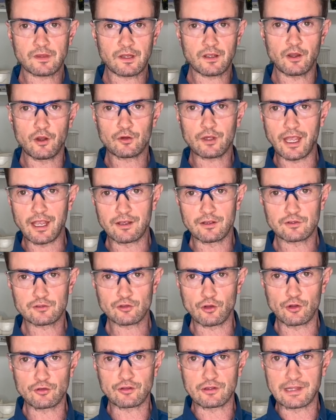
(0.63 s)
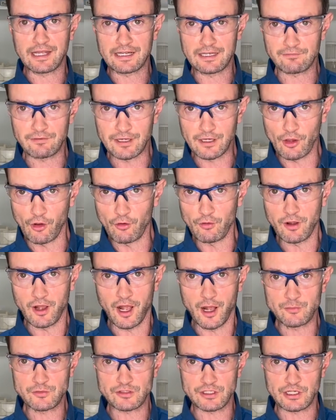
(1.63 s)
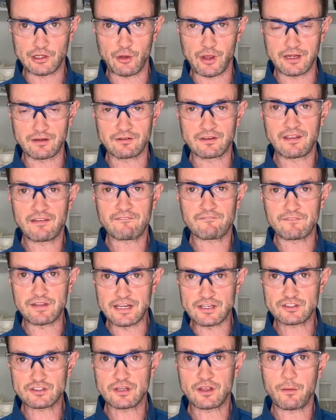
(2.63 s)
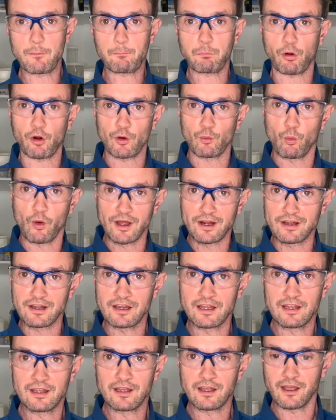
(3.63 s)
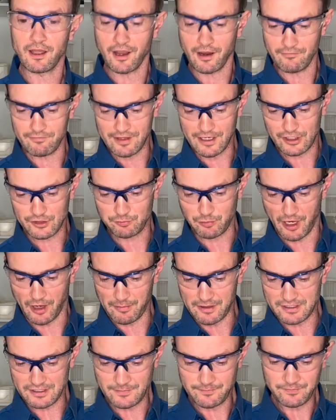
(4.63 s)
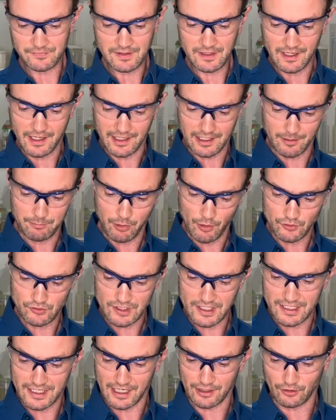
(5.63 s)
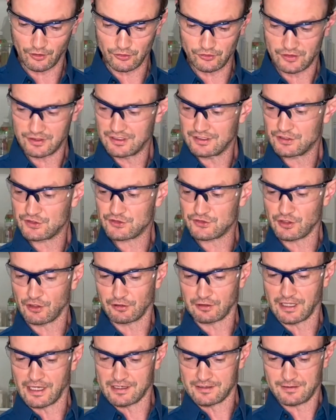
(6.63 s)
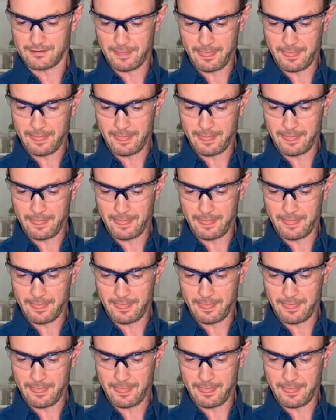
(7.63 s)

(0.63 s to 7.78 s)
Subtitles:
Okay, so it's a landing video. I'm just gonna go ahead and finish part one of the experiment. I got both tea candles still lit.